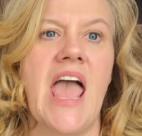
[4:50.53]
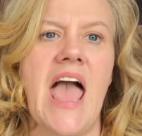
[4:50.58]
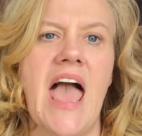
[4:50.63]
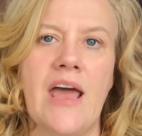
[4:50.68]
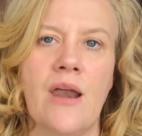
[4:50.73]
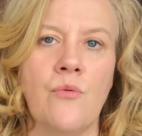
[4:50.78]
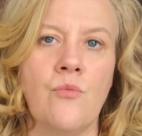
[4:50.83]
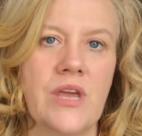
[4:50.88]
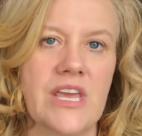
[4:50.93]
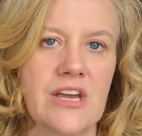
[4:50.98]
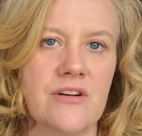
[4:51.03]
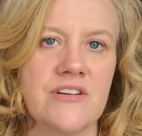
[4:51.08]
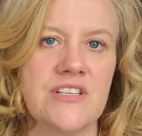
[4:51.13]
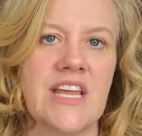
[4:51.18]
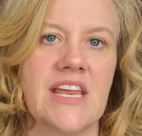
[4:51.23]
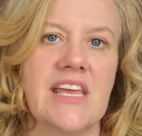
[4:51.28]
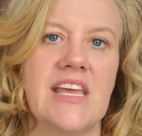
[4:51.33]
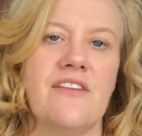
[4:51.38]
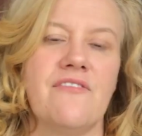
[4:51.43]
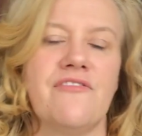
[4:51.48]
And we are
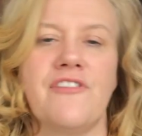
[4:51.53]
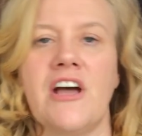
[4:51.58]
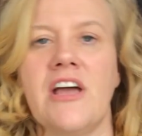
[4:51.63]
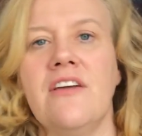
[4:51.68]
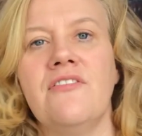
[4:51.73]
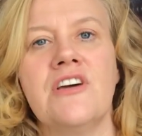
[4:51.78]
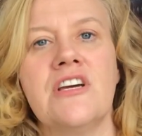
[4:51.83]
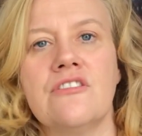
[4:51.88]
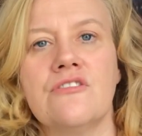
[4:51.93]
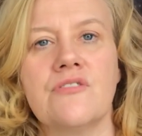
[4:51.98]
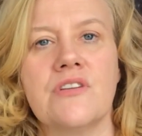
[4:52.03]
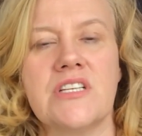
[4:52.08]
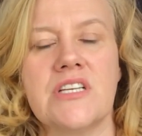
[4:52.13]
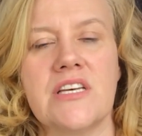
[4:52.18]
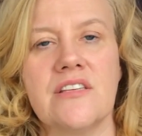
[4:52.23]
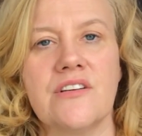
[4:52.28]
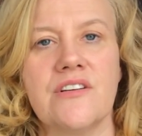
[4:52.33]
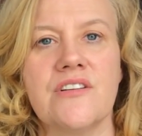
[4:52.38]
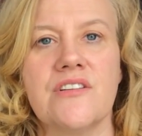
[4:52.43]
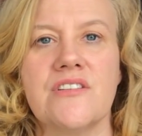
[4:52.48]
taking five hundred
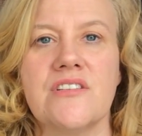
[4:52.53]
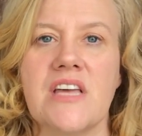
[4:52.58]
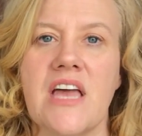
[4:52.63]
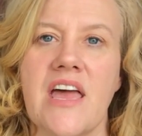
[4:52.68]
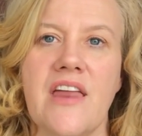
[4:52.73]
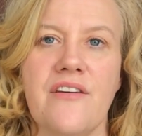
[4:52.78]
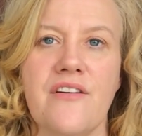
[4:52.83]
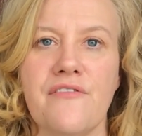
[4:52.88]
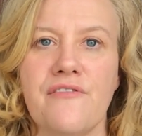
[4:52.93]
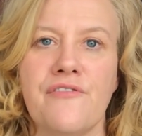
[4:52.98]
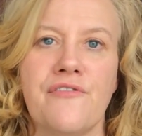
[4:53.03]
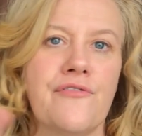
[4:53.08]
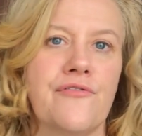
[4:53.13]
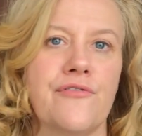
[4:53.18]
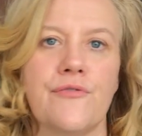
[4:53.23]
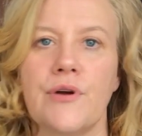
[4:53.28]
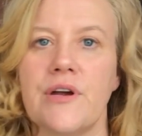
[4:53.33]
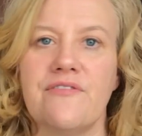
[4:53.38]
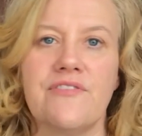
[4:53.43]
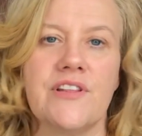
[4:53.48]
dollars and
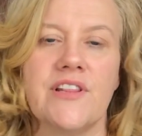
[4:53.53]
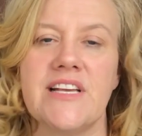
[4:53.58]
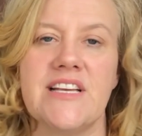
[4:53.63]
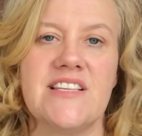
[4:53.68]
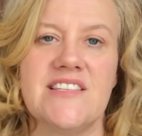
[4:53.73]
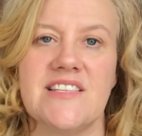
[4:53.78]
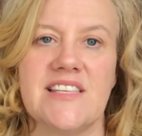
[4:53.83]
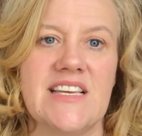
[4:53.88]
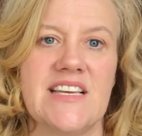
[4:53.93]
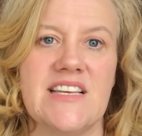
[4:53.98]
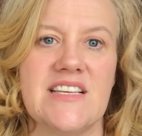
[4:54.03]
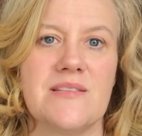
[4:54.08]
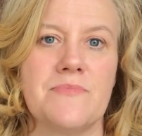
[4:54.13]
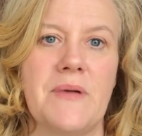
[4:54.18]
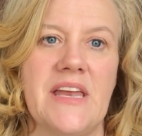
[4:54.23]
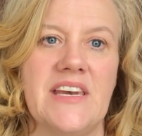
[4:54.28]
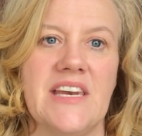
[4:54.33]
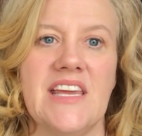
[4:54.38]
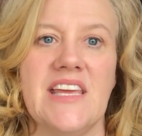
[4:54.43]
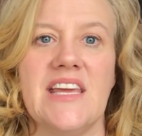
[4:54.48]
frivolously
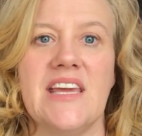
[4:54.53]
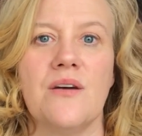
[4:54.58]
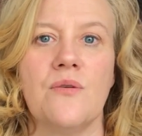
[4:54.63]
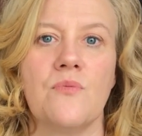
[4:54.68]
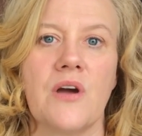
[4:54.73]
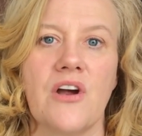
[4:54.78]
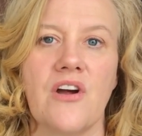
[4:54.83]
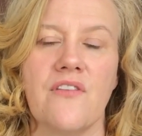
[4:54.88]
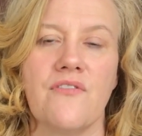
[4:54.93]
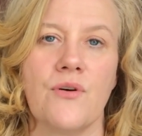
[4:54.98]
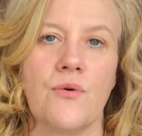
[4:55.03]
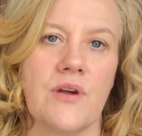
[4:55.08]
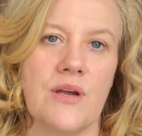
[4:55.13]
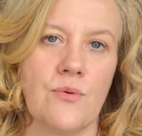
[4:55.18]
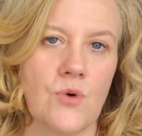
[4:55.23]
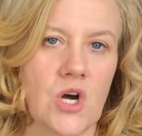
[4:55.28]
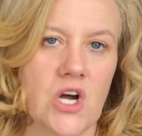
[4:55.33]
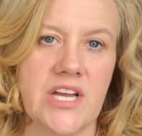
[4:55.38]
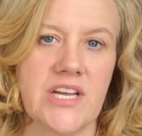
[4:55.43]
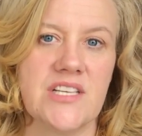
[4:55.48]
spending it wherever we
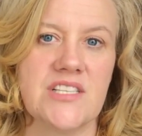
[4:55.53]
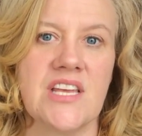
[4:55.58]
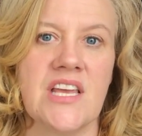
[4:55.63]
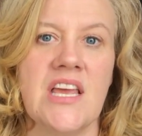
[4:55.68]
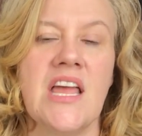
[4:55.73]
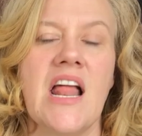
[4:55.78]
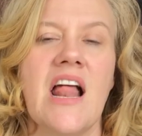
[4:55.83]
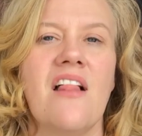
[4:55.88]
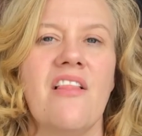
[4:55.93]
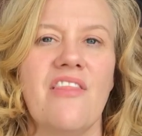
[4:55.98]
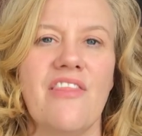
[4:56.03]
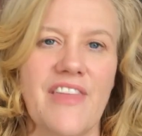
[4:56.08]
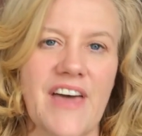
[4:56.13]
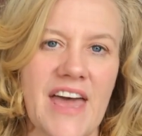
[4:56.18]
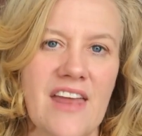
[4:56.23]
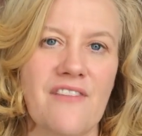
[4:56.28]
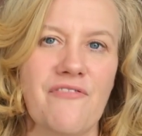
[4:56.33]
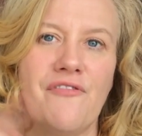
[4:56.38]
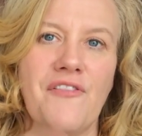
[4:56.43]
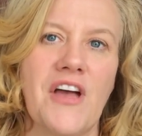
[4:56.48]
want.
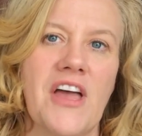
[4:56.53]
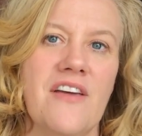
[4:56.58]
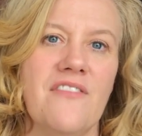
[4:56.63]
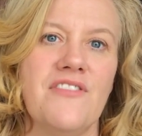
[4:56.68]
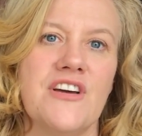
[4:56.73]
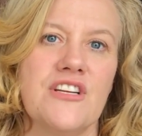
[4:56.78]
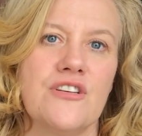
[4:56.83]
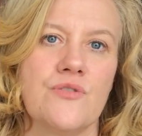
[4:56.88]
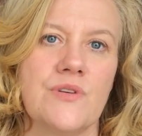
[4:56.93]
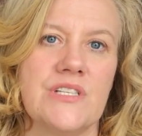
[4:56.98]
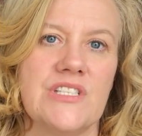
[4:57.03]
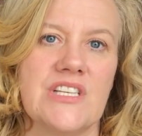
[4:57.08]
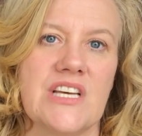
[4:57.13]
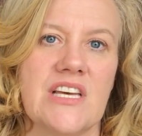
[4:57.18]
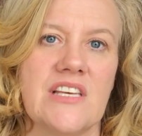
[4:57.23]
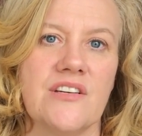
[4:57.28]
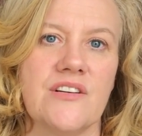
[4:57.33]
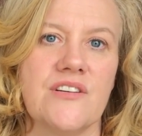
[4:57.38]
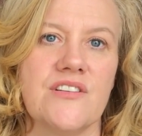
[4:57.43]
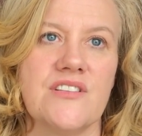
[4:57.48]
That five hundred
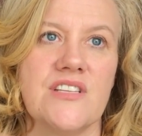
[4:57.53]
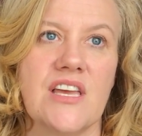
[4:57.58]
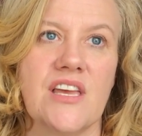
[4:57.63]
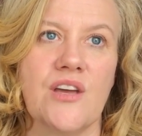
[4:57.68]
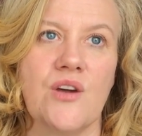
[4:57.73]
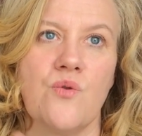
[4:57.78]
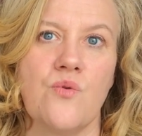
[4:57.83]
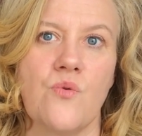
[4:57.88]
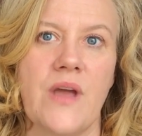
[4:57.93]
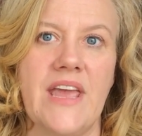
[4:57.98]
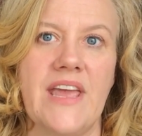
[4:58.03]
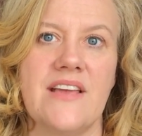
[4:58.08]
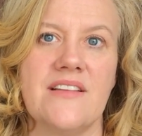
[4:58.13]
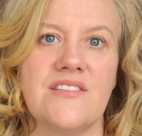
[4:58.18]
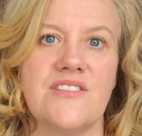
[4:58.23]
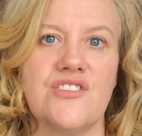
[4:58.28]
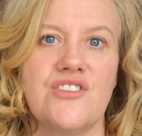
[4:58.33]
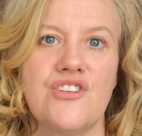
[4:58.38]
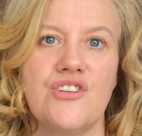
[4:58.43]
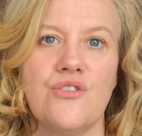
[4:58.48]
dollars
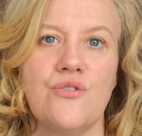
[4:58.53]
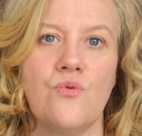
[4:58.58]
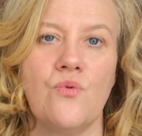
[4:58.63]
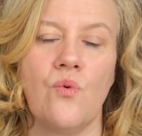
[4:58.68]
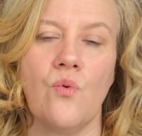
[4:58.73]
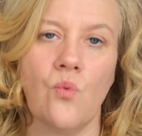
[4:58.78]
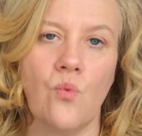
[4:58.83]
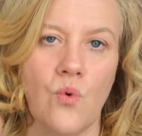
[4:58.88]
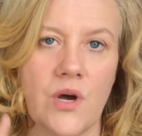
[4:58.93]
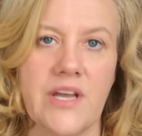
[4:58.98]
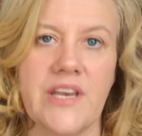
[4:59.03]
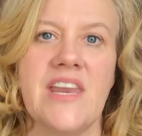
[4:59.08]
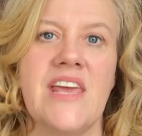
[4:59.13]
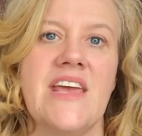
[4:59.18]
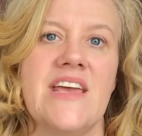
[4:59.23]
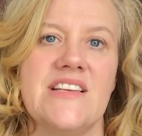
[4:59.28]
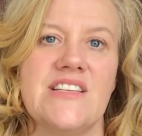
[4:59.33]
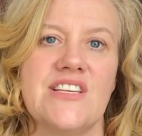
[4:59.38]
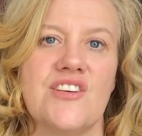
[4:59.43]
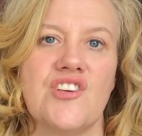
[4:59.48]
equates to one
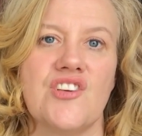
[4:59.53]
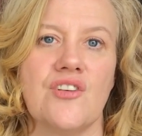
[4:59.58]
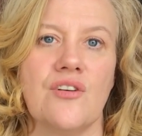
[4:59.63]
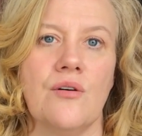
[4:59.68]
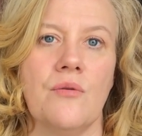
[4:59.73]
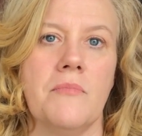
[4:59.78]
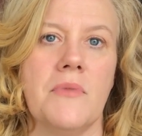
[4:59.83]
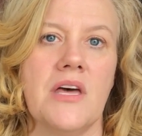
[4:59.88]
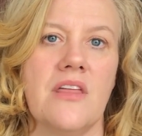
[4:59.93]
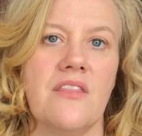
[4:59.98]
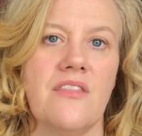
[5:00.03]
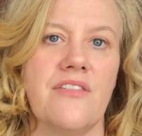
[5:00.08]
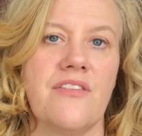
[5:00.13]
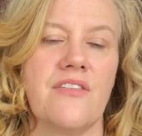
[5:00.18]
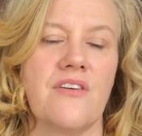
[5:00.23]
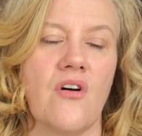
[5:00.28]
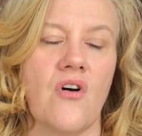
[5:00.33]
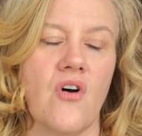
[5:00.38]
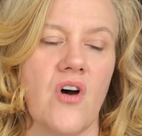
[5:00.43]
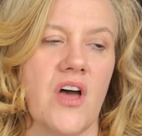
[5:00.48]
additional month
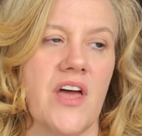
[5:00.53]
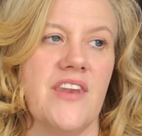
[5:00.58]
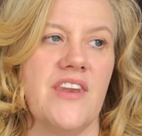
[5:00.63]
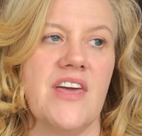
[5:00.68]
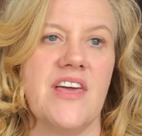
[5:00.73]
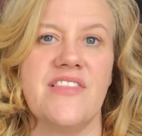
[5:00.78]
on